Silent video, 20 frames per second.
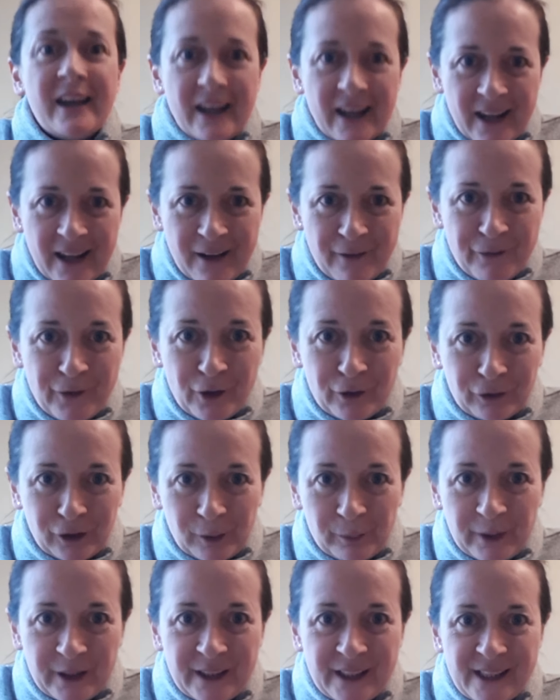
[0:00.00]
If you're
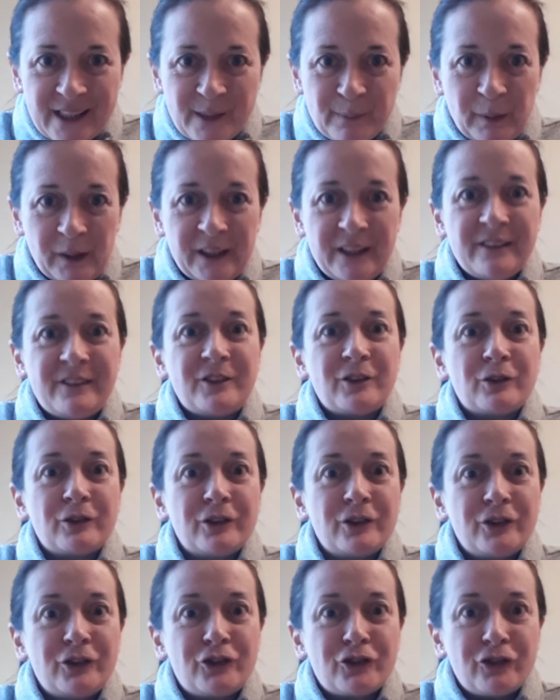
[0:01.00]
rubbing these points, your
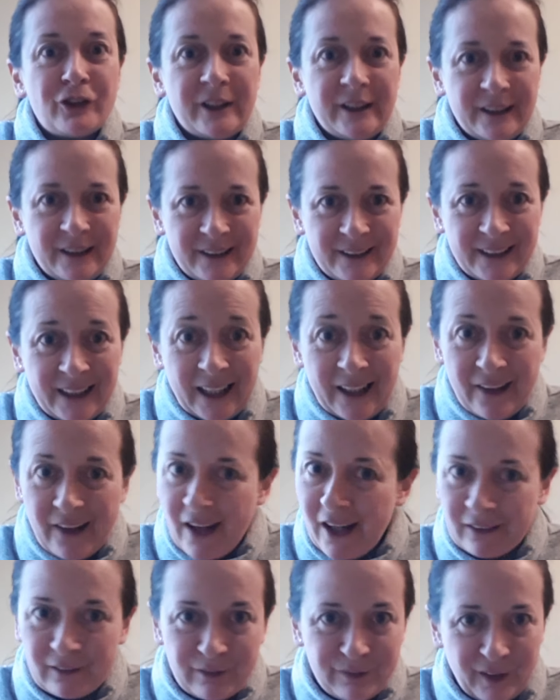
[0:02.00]
adrenaline
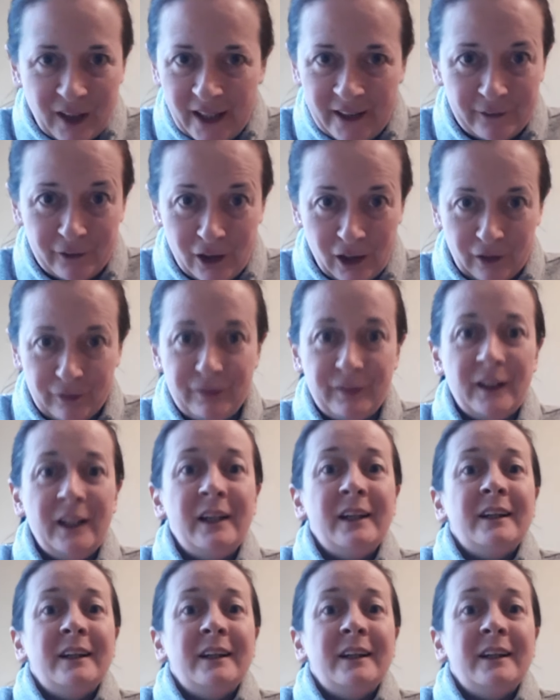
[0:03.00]
cannot fire off.